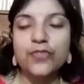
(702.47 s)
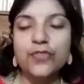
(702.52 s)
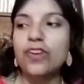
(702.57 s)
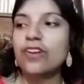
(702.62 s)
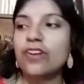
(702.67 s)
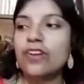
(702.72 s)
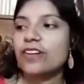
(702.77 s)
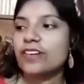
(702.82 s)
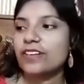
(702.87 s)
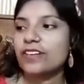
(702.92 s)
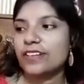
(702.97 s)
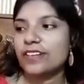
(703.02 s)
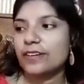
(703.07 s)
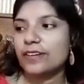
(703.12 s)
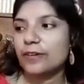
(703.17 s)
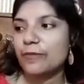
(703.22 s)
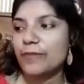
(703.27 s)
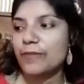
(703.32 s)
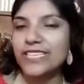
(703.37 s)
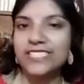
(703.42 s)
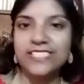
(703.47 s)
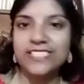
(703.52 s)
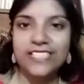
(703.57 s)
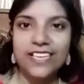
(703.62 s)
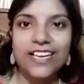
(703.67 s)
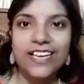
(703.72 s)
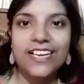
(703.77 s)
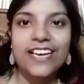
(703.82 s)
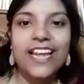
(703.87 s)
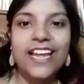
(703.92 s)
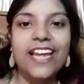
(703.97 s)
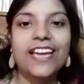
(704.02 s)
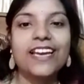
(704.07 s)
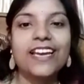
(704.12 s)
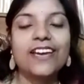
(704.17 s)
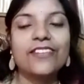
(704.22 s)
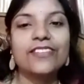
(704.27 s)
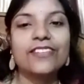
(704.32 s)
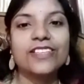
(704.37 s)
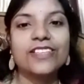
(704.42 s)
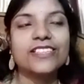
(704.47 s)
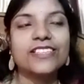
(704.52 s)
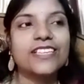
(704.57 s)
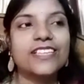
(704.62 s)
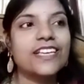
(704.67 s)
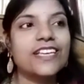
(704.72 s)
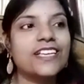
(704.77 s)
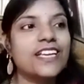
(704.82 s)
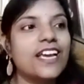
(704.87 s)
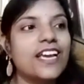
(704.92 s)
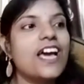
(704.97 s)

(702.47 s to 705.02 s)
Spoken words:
for my son, and after that